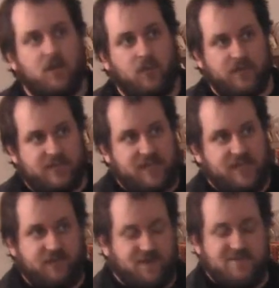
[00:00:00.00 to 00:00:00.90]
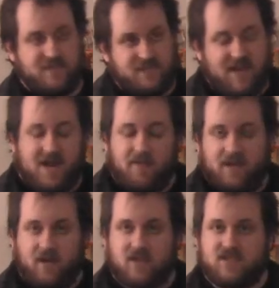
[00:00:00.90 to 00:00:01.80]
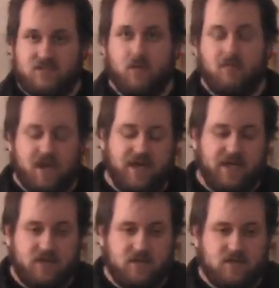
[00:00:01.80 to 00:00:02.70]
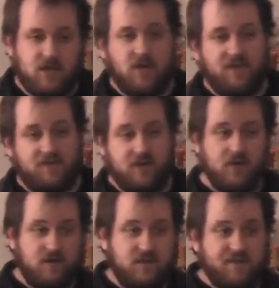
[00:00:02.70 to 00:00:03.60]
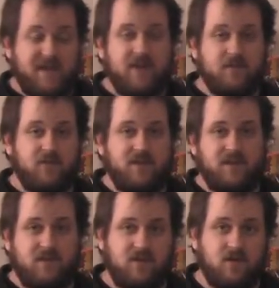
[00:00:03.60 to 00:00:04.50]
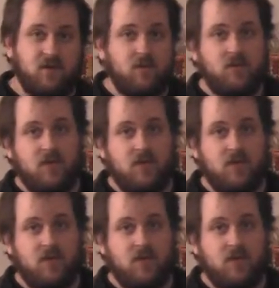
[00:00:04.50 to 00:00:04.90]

which takes forever to set up and costs more money. So if you're debating between the 2,